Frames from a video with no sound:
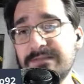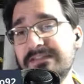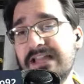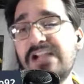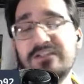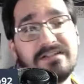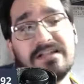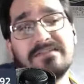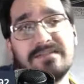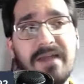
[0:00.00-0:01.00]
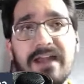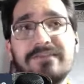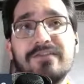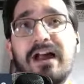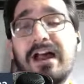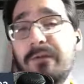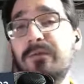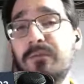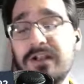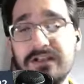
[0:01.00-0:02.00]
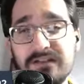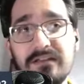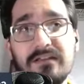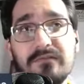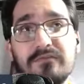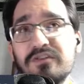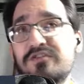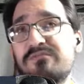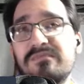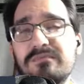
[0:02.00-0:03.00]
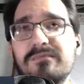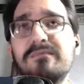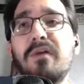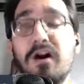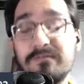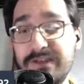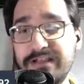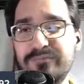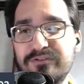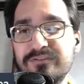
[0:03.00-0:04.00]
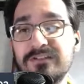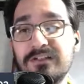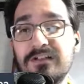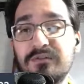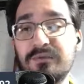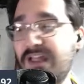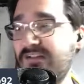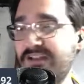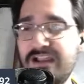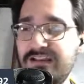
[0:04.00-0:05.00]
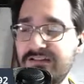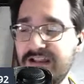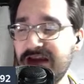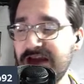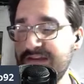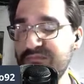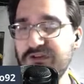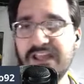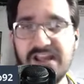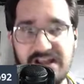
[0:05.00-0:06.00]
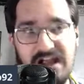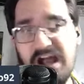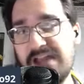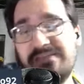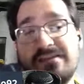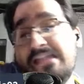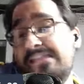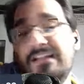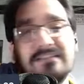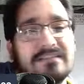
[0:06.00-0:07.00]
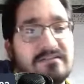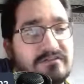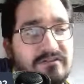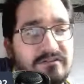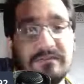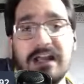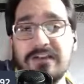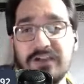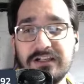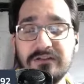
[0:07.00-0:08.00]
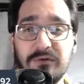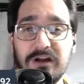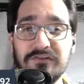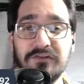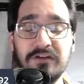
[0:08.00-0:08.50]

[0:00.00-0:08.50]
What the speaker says: and Lashley, that's a match I would want to just on paper without any booking. That's an undercard match I can watch.